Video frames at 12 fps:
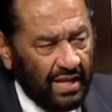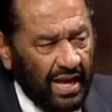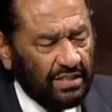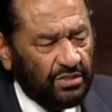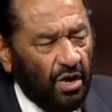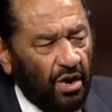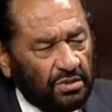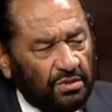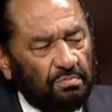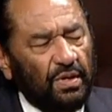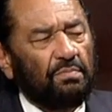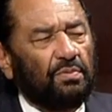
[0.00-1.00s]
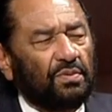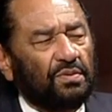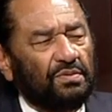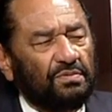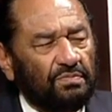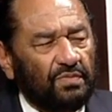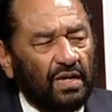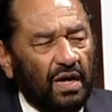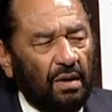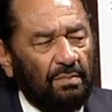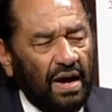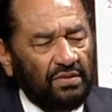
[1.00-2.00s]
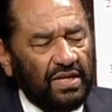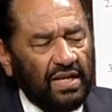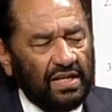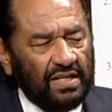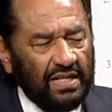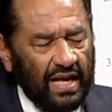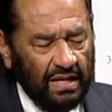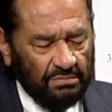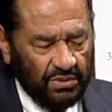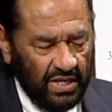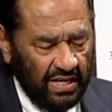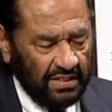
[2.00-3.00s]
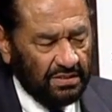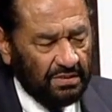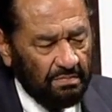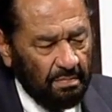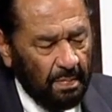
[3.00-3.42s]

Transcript: and talked to people about getting the names changed.